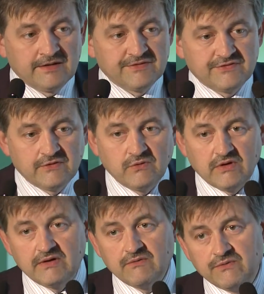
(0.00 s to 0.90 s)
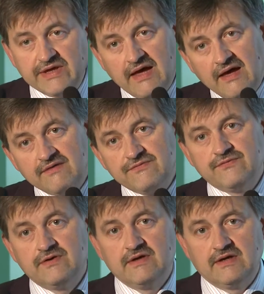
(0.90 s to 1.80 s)
So we have
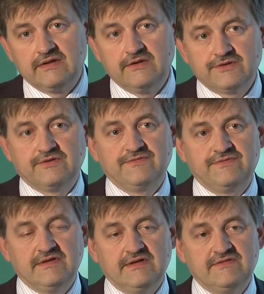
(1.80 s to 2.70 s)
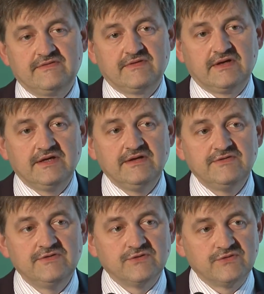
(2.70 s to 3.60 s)
a lot of these
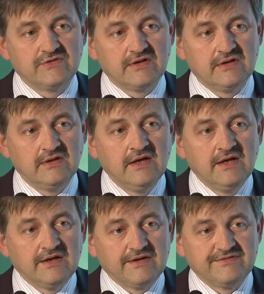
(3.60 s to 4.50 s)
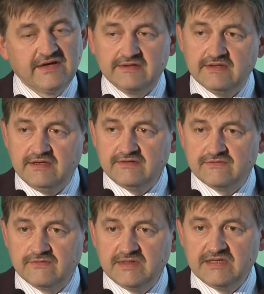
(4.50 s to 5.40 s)
issues still that
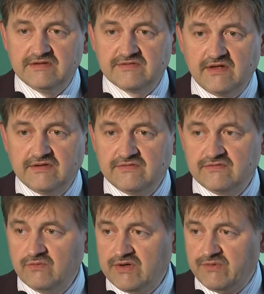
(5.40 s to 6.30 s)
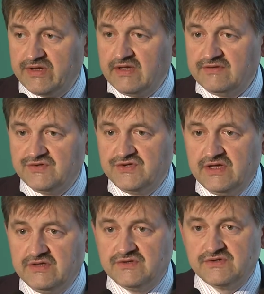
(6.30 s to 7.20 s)
needs to be discussed, where we can
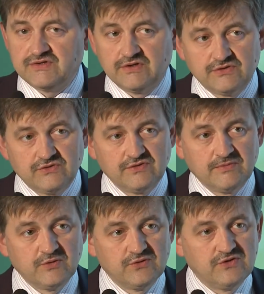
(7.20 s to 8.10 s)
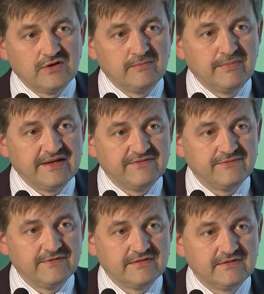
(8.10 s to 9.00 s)
change to the mutual
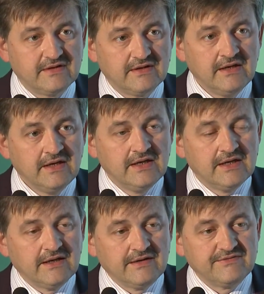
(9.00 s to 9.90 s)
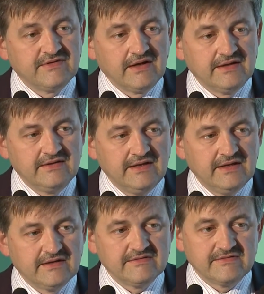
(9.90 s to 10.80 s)
benefit the
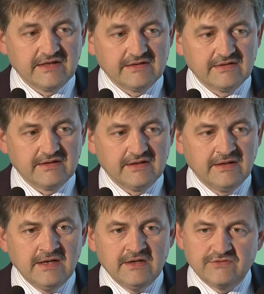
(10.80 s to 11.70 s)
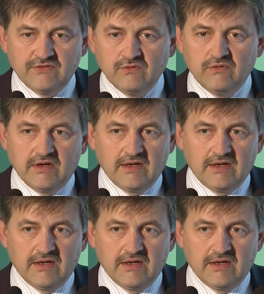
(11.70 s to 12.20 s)
ideas, and so